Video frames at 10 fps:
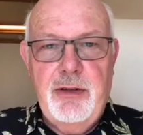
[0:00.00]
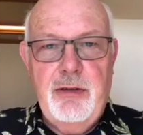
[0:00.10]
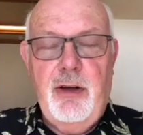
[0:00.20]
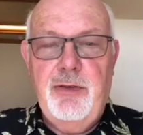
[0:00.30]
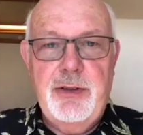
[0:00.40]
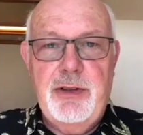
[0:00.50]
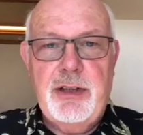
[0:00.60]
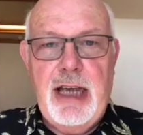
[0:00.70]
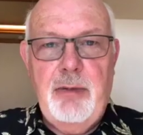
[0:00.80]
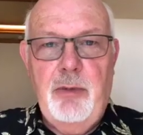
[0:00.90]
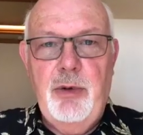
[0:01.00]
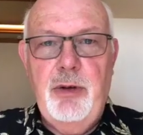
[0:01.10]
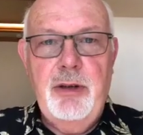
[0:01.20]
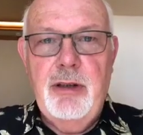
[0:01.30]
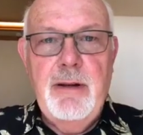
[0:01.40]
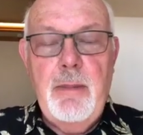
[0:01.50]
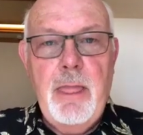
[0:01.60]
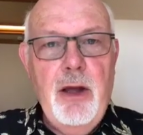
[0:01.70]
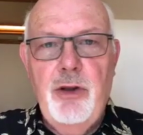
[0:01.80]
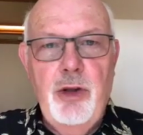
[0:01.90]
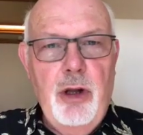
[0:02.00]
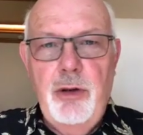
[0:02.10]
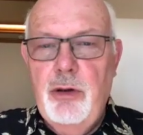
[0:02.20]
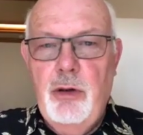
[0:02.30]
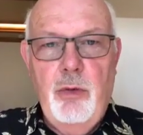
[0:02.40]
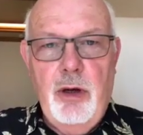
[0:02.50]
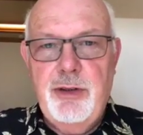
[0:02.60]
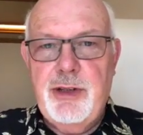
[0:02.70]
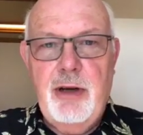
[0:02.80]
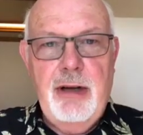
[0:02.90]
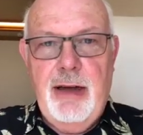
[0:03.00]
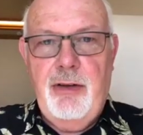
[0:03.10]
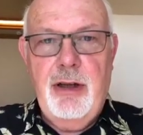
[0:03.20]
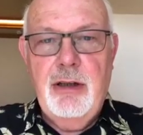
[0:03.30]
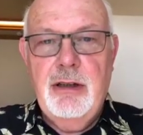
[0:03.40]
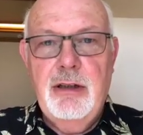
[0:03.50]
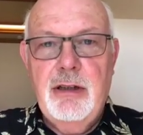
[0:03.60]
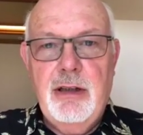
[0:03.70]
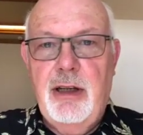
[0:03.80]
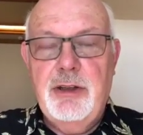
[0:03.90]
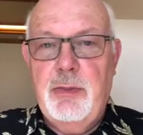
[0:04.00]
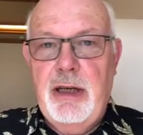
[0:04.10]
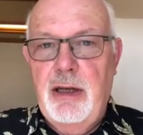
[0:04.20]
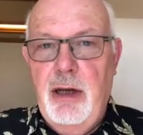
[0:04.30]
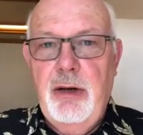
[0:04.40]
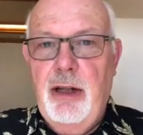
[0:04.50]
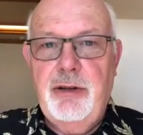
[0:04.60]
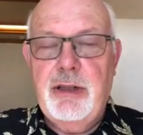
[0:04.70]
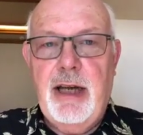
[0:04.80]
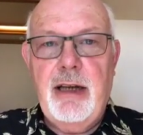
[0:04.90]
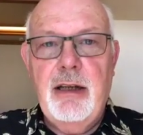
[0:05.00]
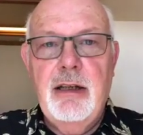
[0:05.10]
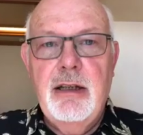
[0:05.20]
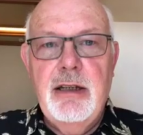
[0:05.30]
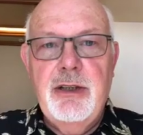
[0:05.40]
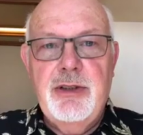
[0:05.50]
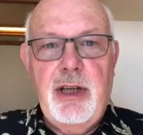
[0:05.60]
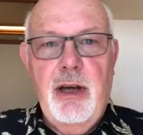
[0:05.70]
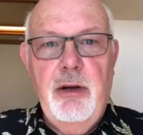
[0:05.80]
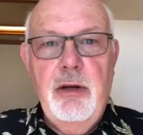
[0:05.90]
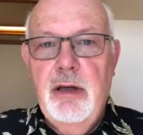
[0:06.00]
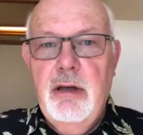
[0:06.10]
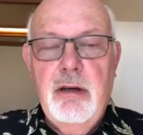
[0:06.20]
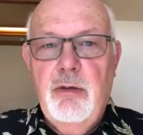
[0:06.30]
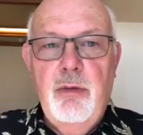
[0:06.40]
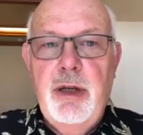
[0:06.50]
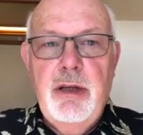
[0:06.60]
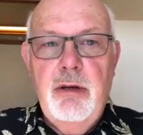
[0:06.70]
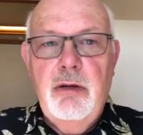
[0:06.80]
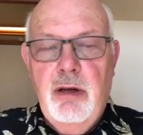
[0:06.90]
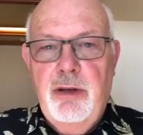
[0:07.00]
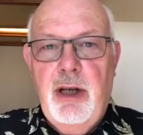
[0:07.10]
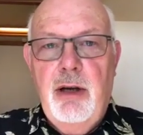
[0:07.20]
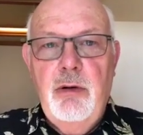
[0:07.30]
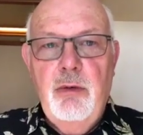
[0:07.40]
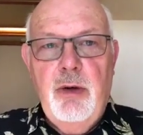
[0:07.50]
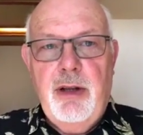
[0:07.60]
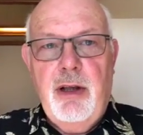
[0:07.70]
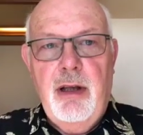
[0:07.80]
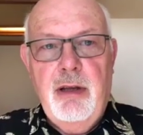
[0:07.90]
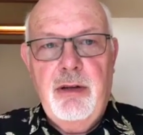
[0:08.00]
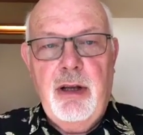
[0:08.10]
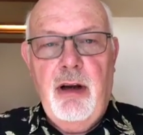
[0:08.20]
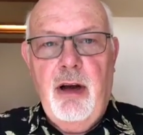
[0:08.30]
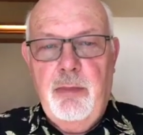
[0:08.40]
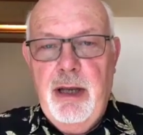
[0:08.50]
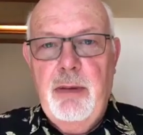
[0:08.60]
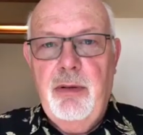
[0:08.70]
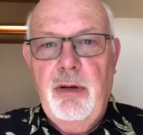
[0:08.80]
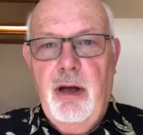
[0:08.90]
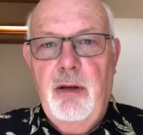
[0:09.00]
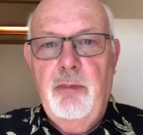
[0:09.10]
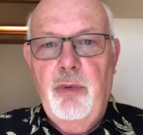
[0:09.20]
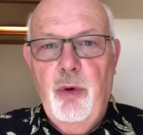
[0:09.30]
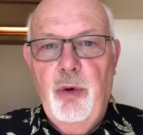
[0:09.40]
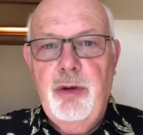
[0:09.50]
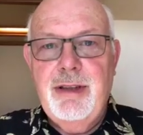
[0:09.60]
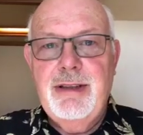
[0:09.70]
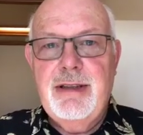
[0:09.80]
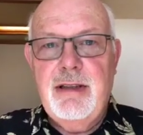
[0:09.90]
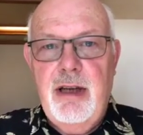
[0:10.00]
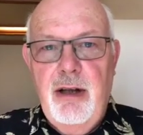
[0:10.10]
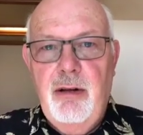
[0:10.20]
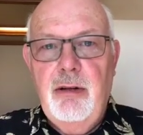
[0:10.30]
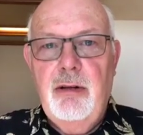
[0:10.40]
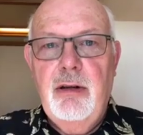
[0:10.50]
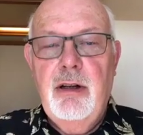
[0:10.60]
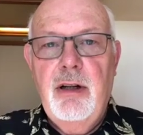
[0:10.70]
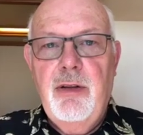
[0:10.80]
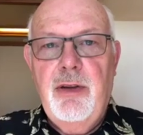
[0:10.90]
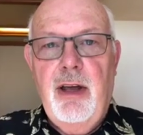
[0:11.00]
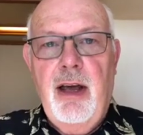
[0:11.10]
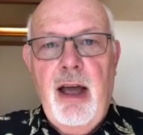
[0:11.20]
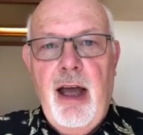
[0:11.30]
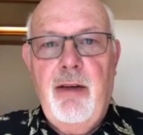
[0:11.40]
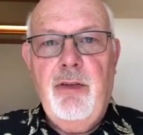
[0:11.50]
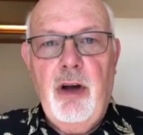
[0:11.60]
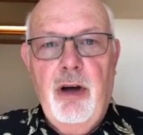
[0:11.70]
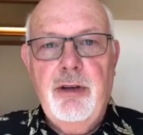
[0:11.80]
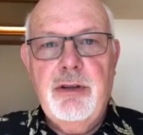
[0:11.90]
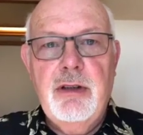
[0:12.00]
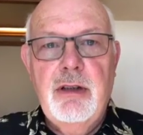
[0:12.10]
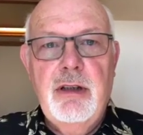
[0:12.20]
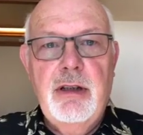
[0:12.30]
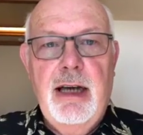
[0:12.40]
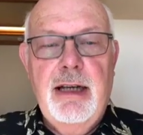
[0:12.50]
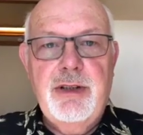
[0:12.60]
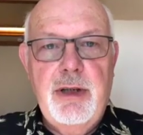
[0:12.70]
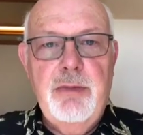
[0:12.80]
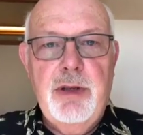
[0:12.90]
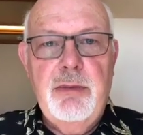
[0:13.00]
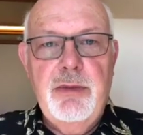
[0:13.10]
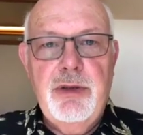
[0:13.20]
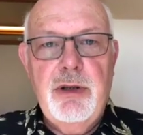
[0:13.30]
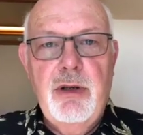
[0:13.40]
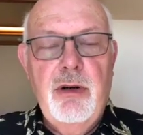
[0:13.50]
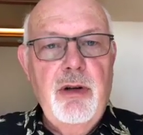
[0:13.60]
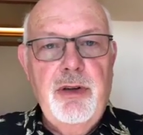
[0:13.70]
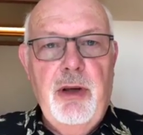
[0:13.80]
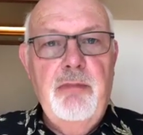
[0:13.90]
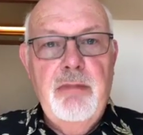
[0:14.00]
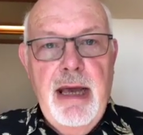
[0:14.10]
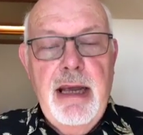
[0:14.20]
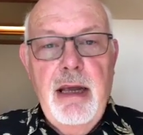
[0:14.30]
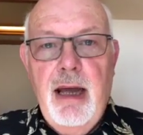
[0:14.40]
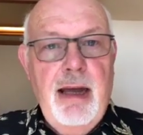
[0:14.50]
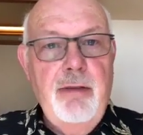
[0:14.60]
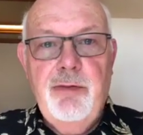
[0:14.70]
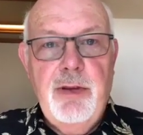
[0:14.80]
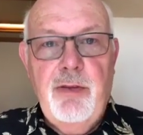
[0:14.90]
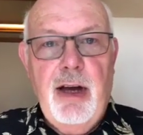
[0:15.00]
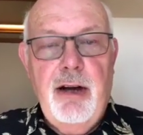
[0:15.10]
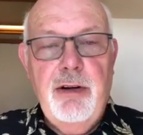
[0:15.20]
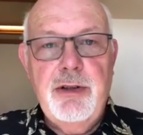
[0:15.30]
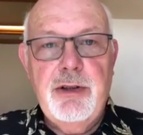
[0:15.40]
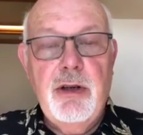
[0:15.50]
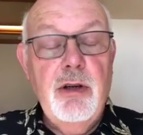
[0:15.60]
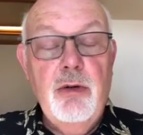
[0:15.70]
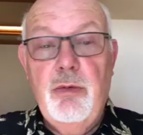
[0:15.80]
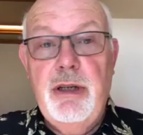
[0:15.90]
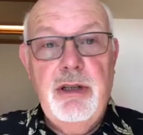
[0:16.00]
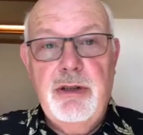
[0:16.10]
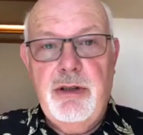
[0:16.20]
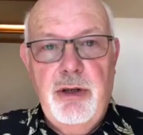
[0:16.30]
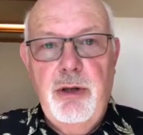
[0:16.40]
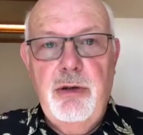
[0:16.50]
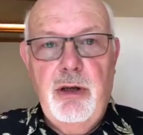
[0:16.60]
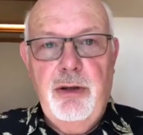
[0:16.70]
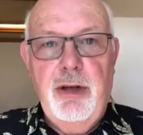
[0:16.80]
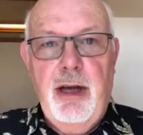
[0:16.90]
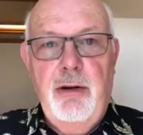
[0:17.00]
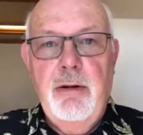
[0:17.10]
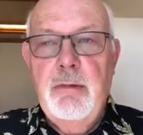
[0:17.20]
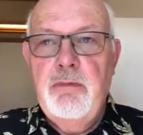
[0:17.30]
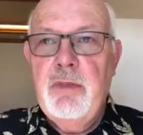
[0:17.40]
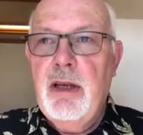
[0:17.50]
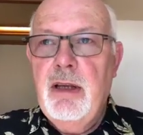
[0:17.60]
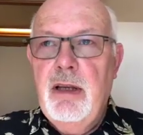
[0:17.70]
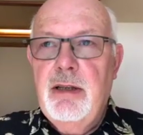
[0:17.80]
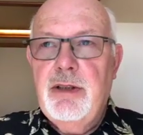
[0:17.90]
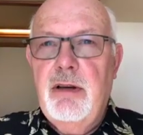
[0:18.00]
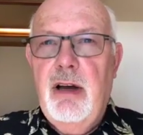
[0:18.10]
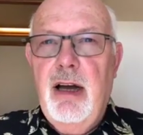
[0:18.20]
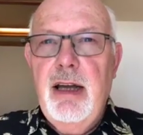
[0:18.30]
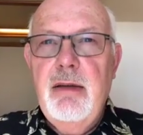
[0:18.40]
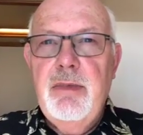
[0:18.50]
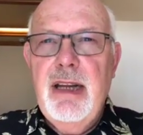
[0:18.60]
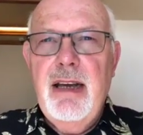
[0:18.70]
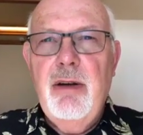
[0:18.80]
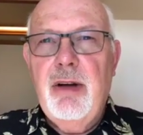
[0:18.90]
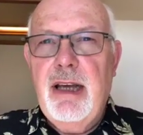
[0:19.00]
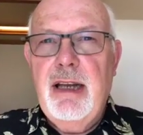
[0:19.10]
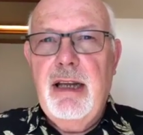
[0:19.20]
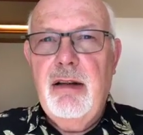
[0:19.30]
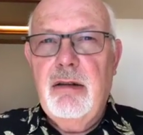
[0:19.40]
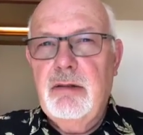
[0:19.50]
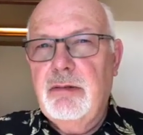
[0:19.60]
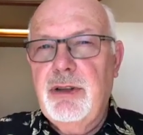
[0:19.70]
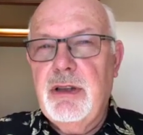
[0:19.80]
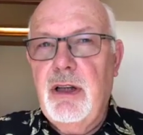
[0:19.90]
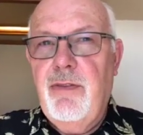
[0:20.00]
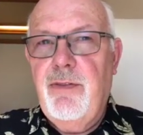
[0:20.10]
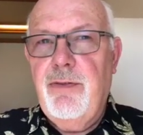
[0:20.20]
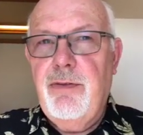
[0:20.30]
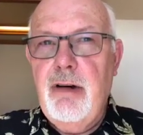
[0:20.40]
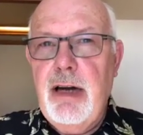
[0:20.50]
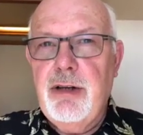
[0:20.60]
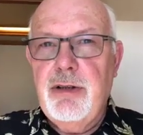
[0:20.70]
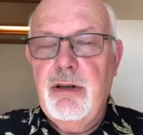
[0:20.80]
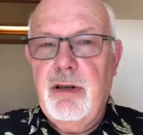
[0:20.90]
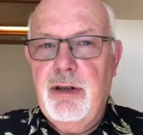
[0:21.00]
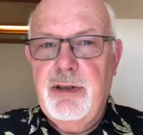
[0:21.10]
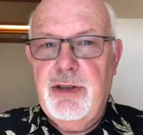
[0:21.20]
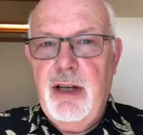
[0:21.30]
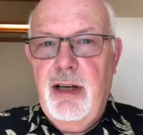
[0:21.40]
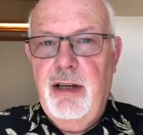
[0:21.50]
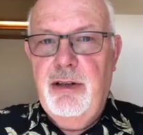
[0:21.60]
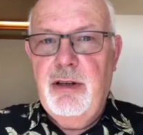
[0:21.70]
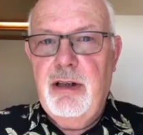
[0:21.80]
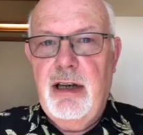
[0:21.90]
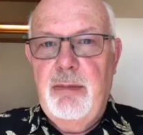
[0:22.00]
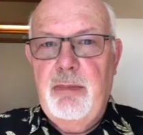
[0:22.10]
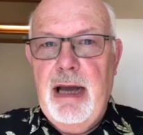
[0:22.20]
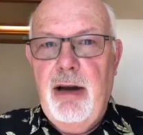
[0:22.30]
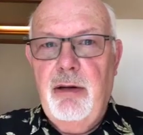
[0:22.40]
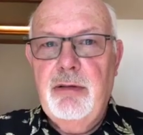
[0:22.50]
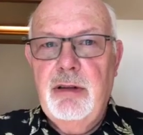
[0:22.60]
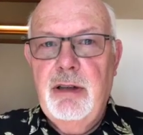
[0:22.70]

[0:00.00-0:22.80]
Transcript: officers came on board? None whatsoever. There has been no health check. So we do not know whether there are people on board still that have got uh, symptoms that may have the virus. We just do not know. So I am now getting just a fraction concerned about